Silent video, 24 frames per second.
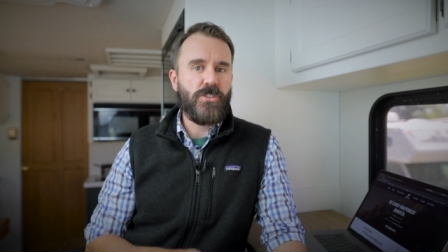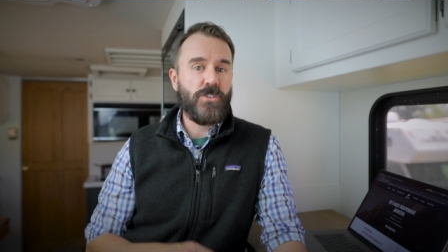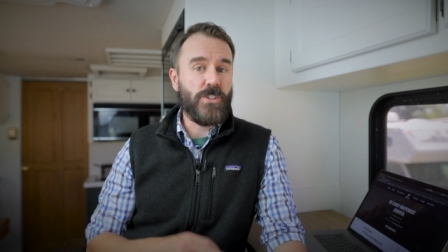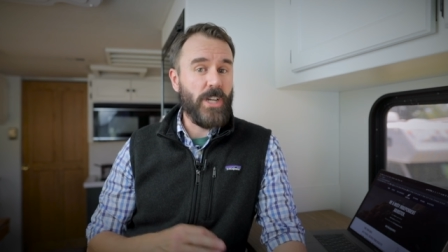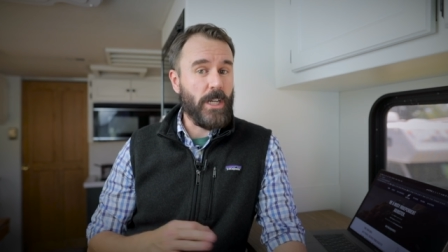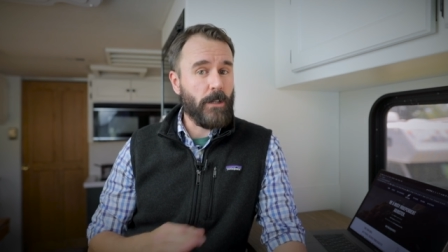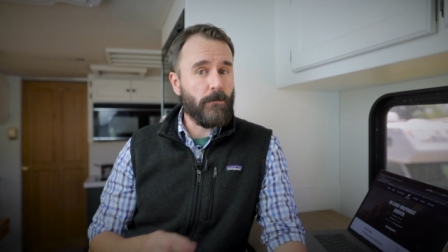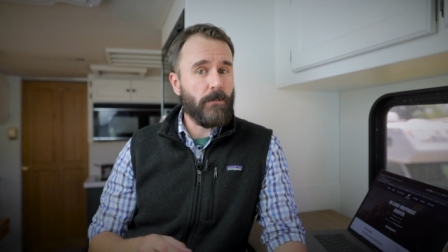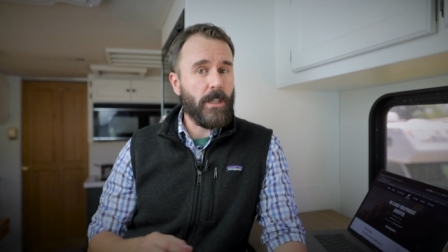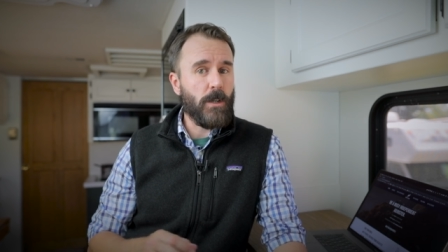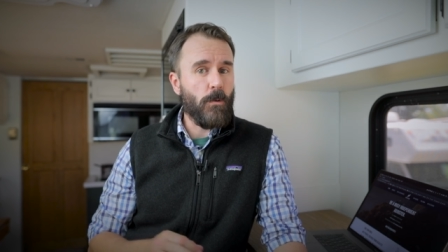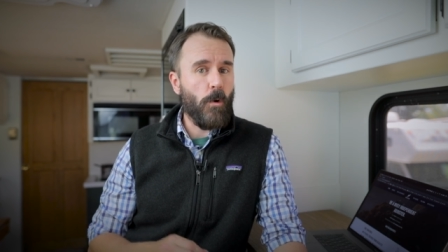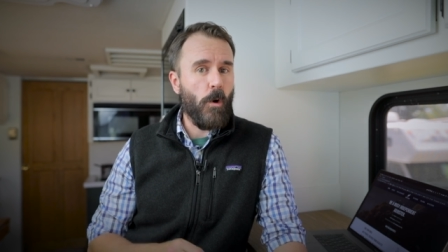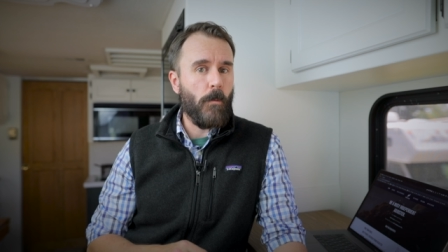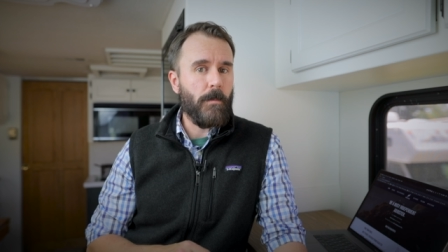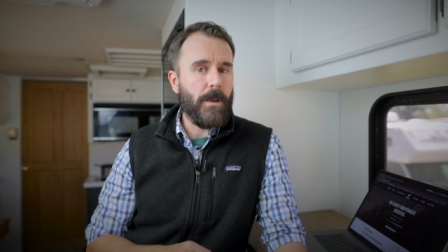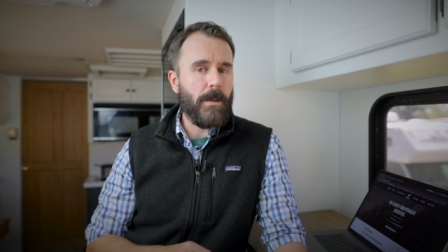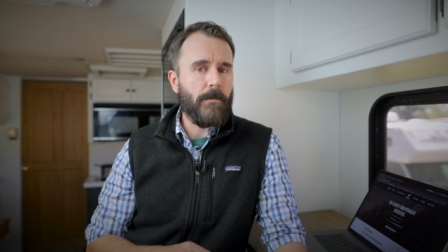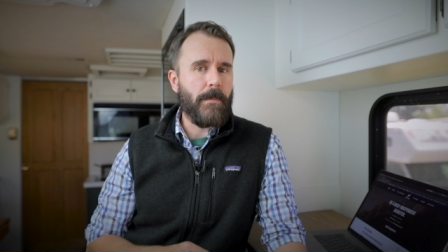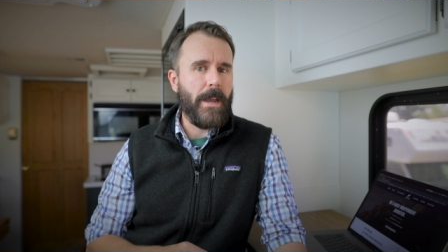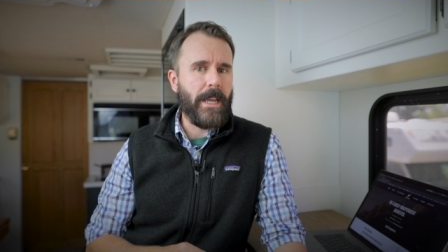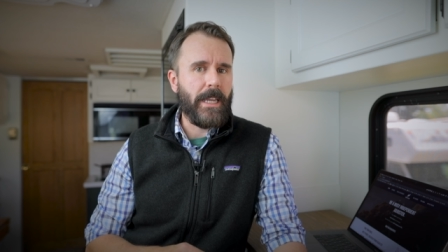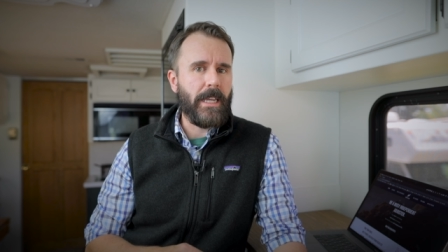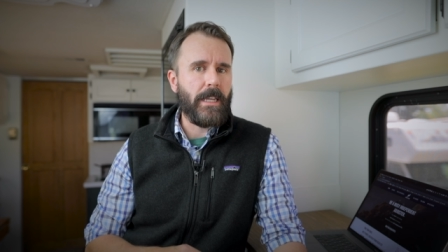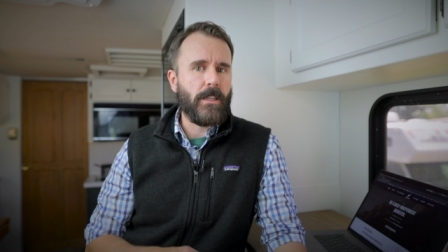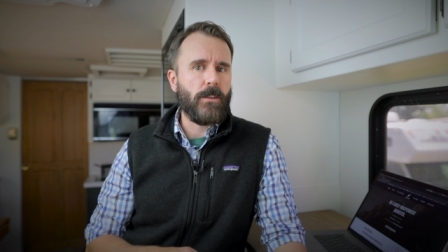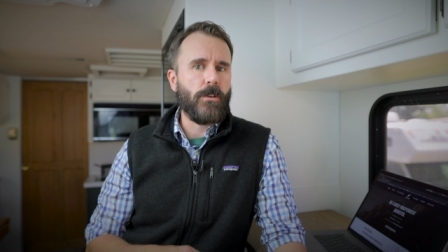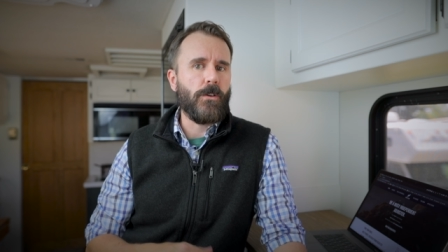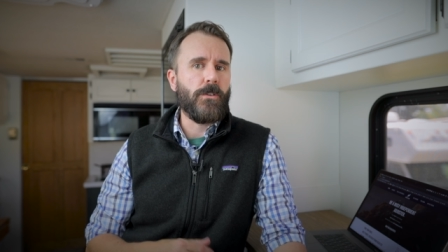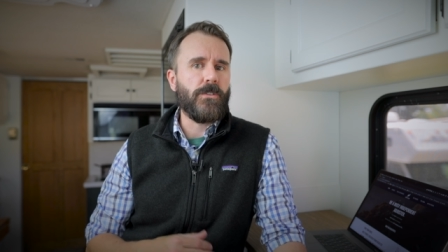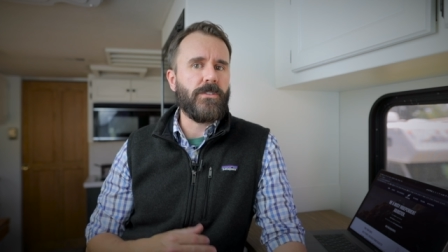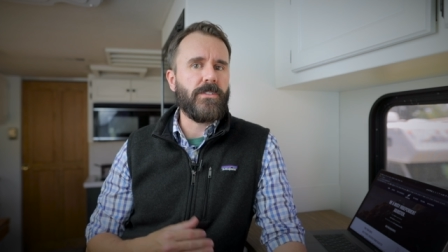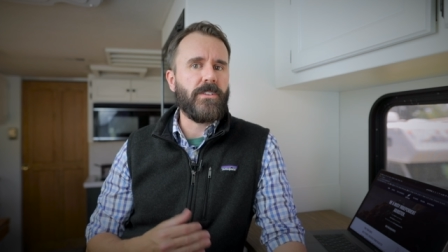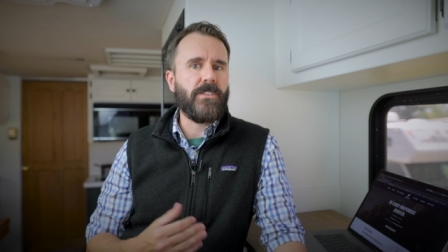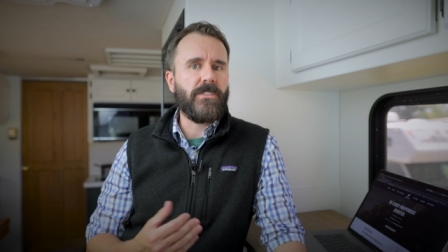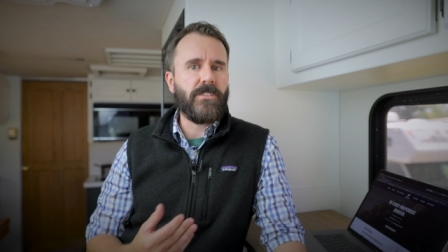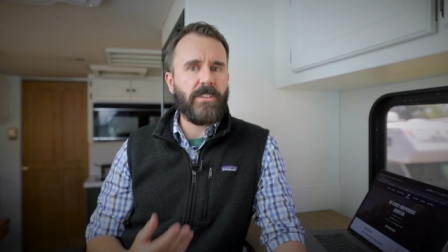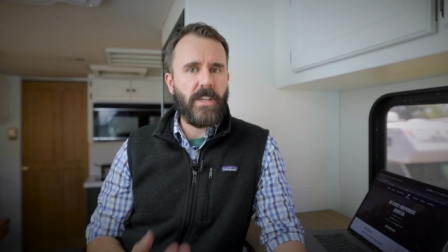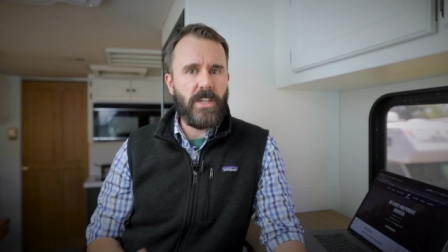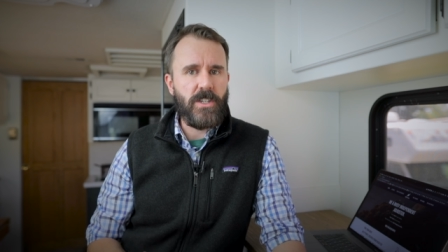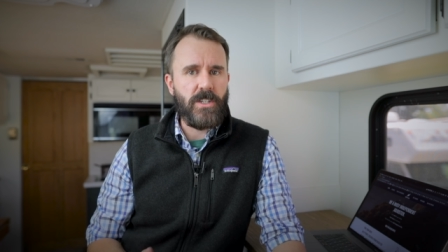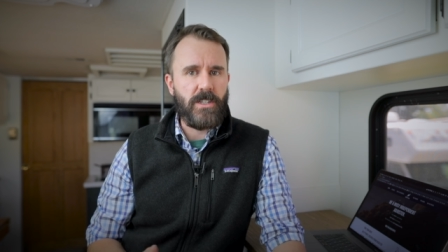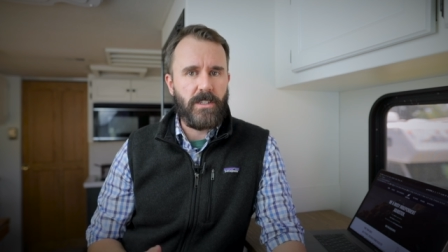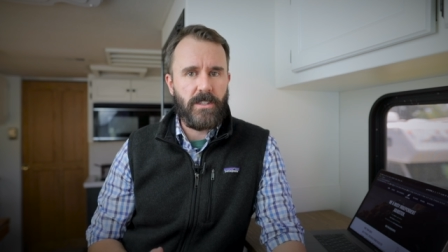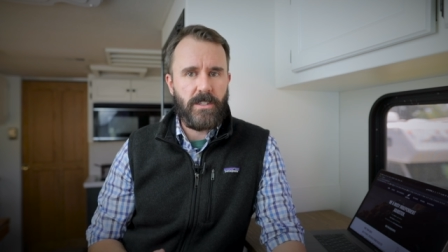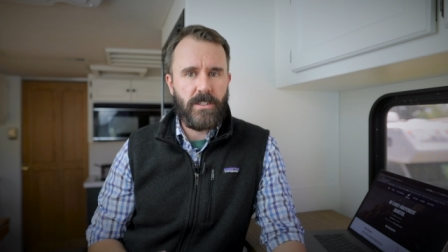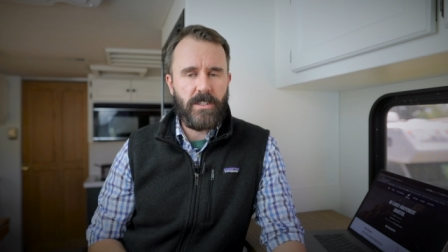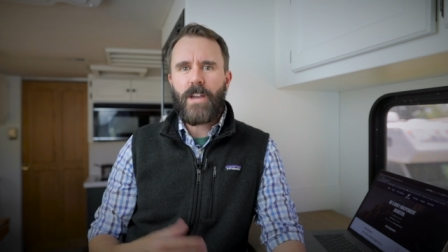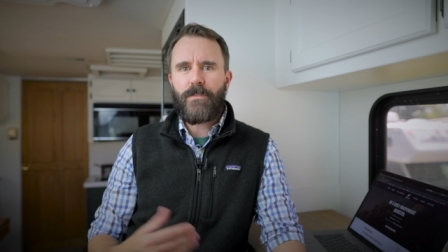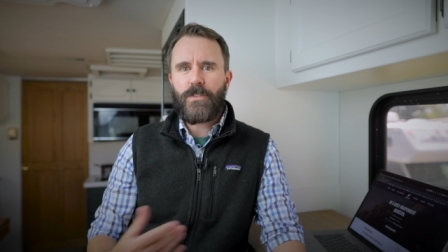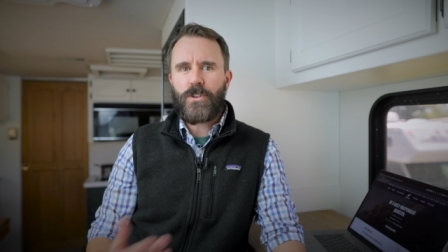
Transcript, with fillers: generally won't be making those decisions.